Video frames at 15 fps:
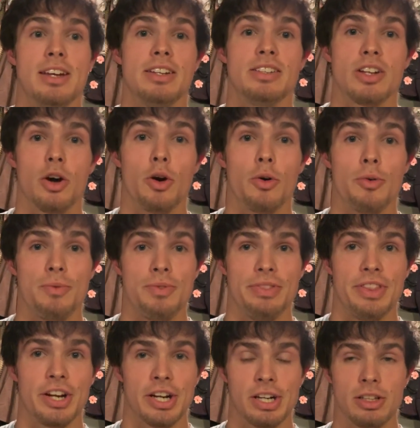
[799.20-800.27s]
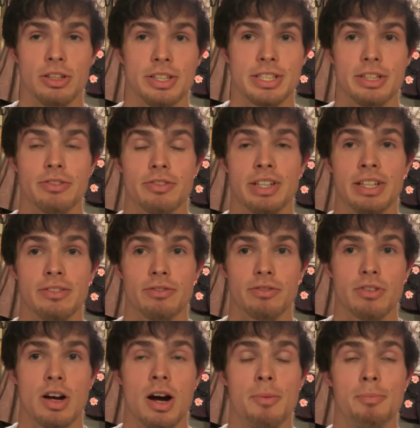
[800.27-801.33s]
So they're gonna look different
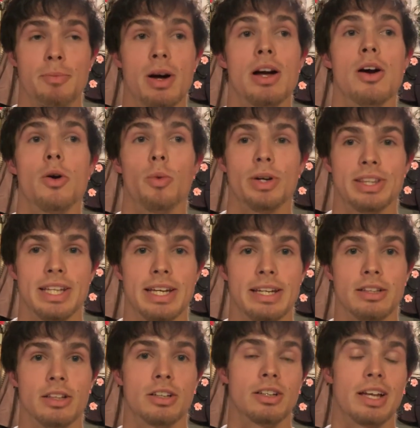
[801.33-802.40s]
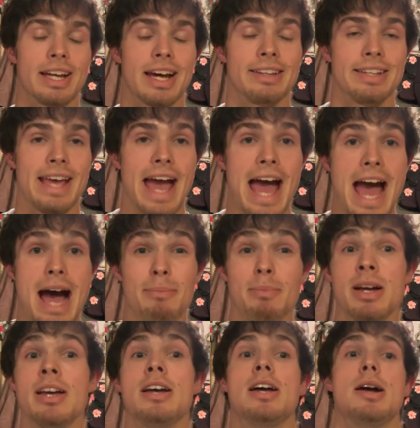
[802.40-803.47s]
from what they look like on the
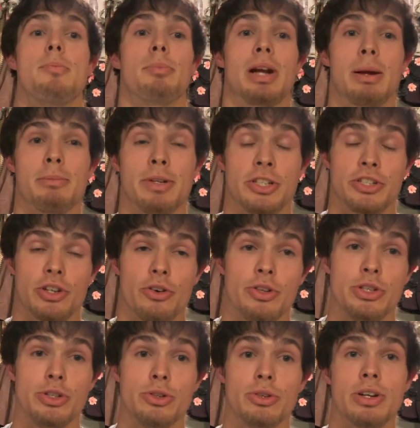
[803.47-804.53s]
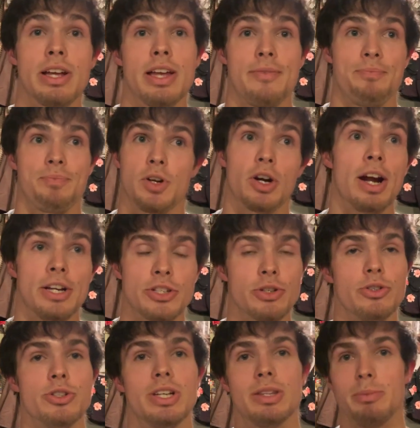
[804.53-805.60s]
app, but I'm gonna show you, or I
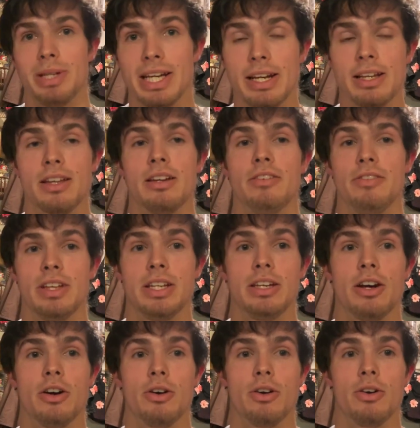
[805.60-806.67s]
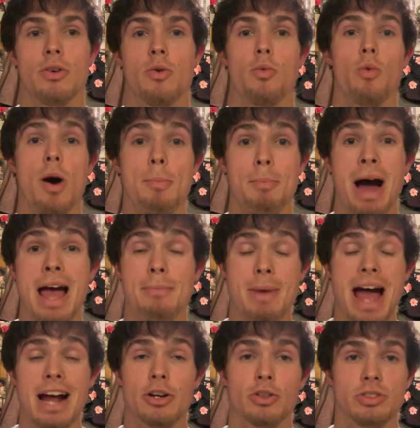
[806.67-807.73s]
showed you at the beginning of the video, what my
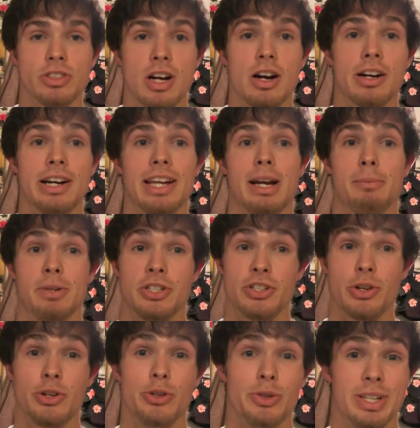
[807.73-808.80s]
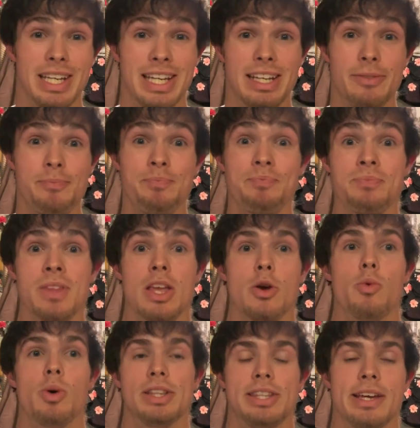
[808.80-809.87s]
macros are, and I'm gonna show you again
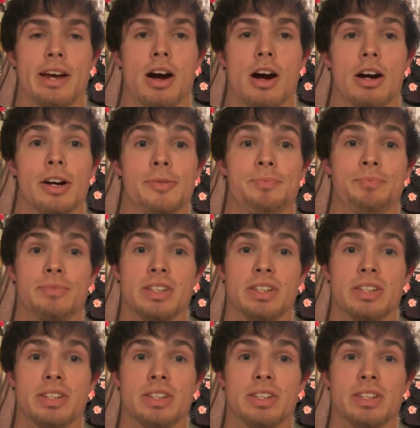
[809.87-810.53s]
what they are.